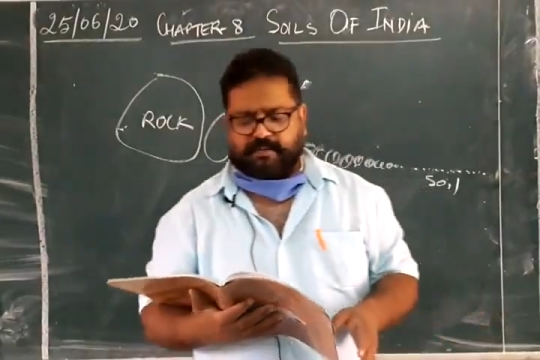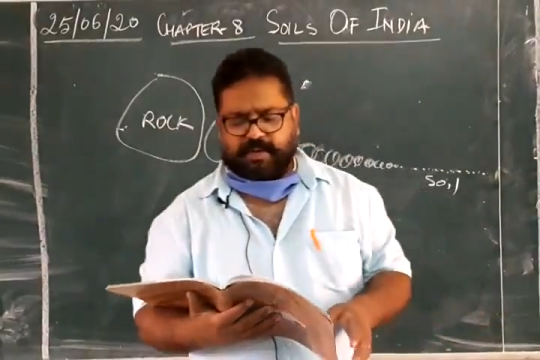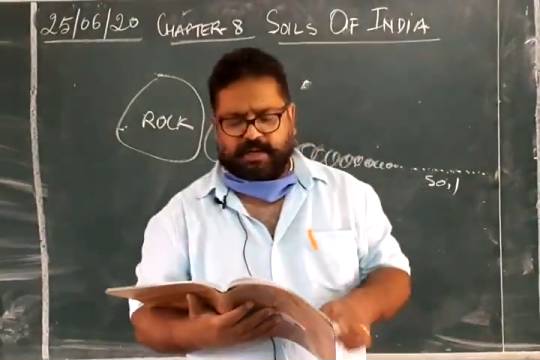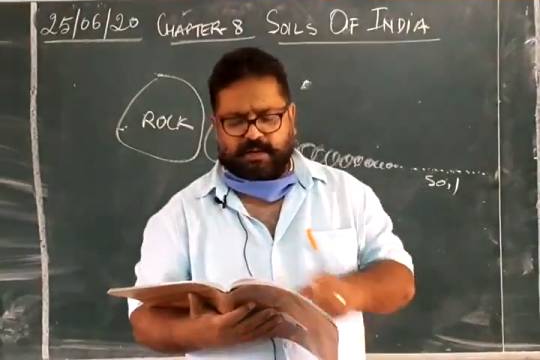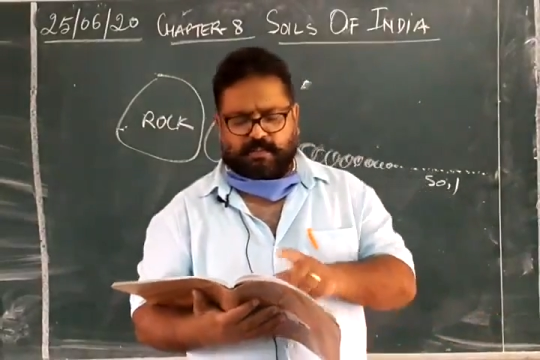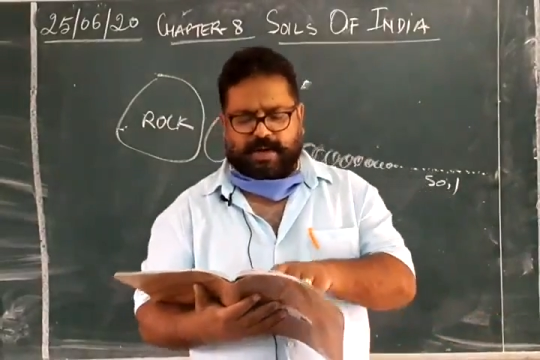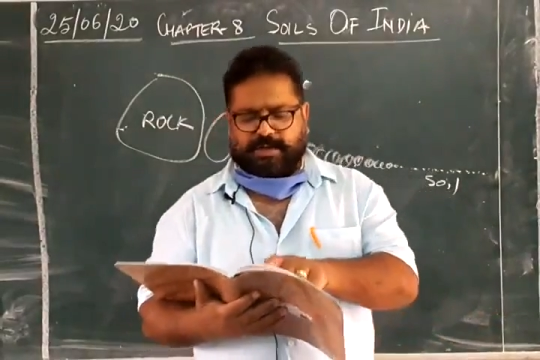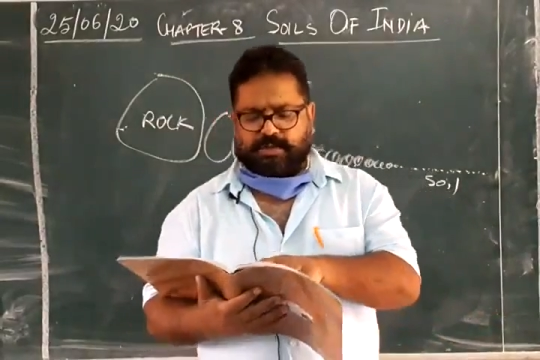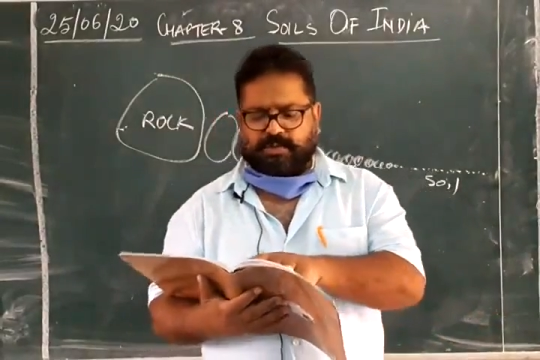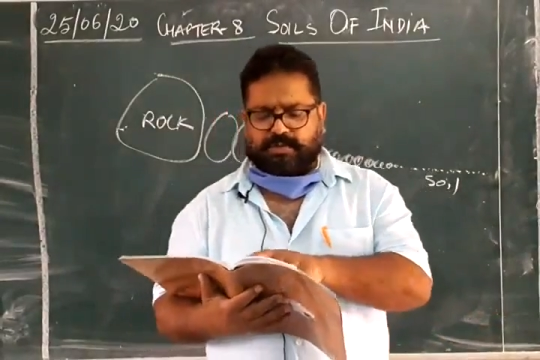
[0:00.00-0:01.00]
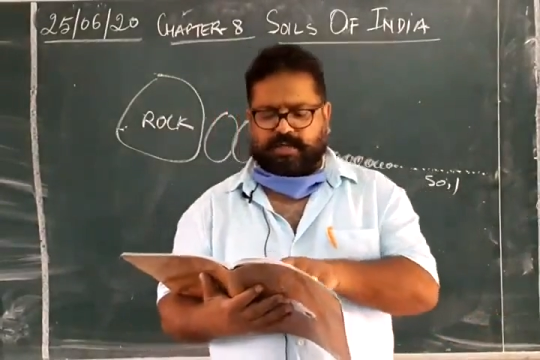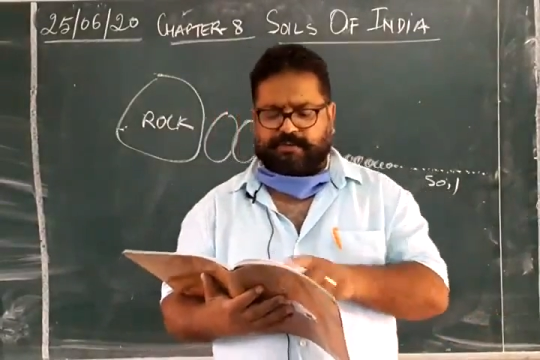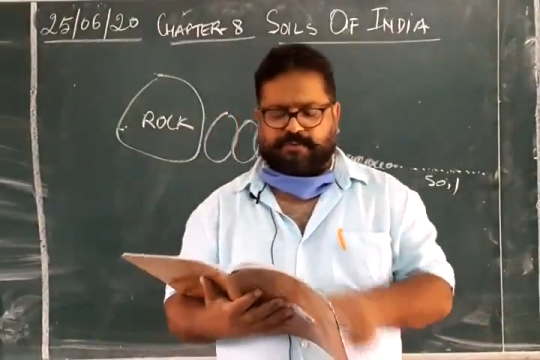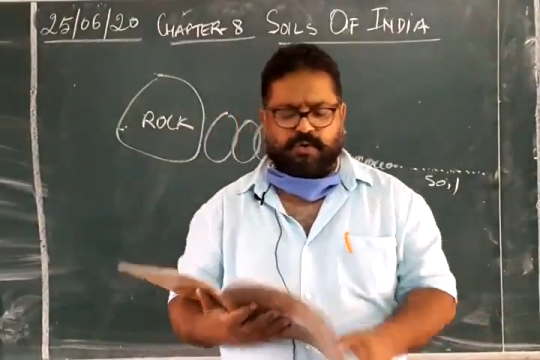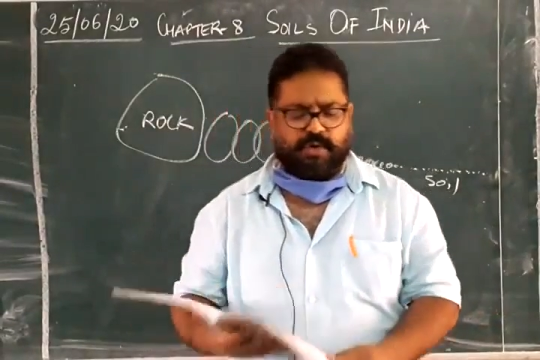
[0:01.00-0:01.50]
where 1, 2,
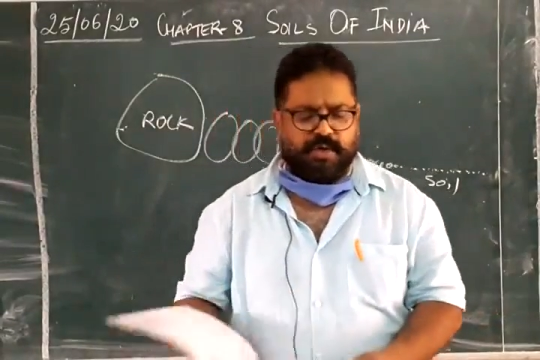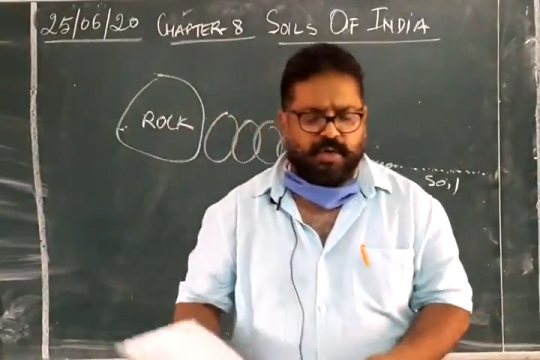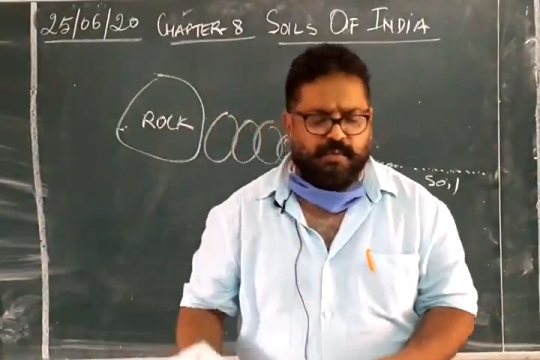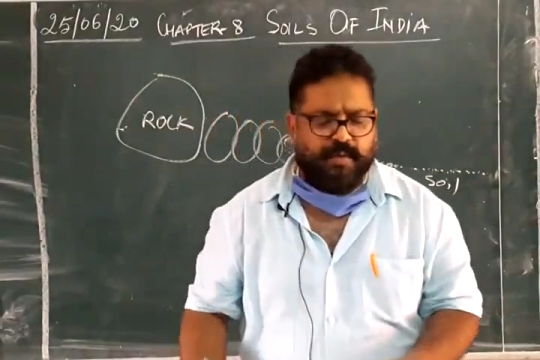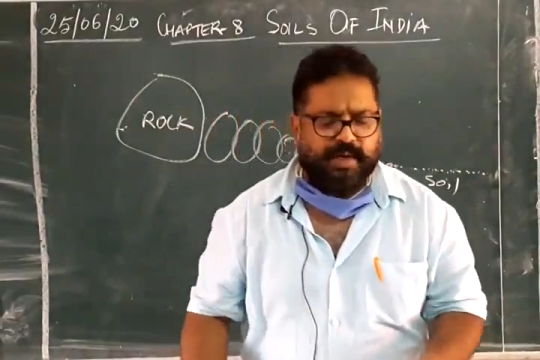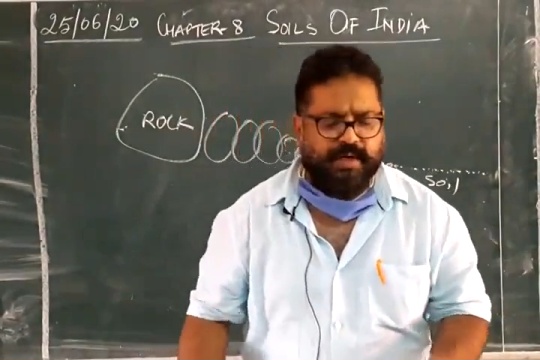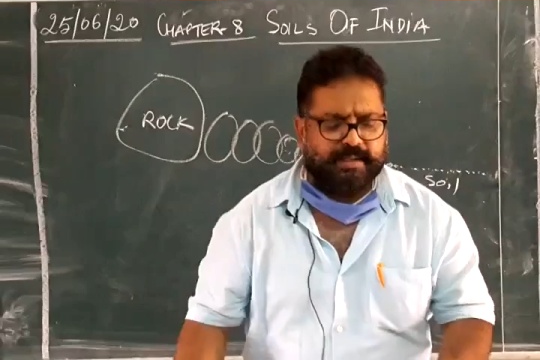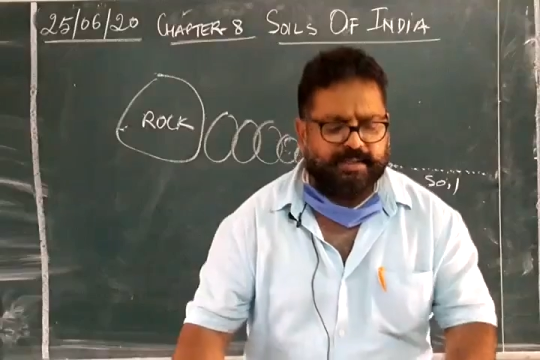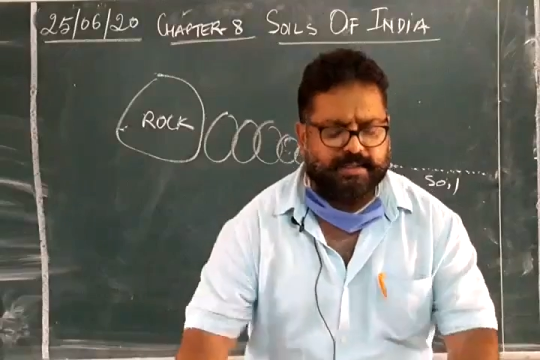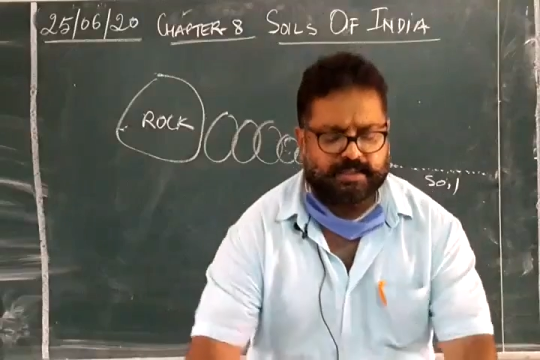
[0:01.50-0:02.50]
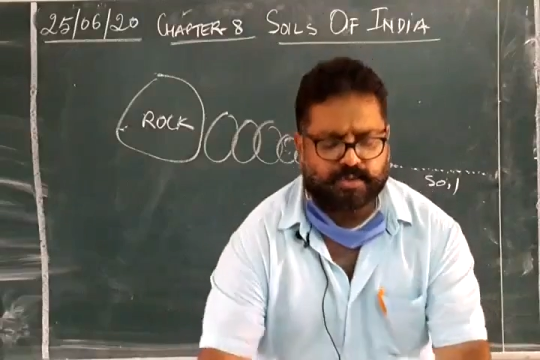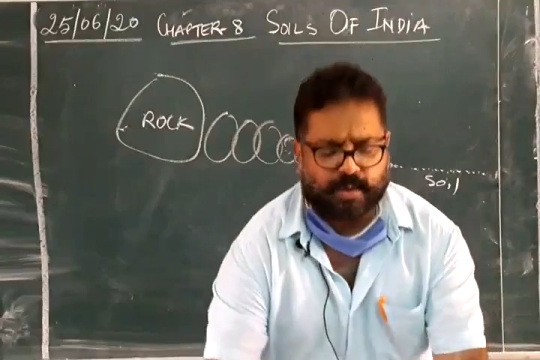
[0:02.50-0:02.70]
3, 4, where these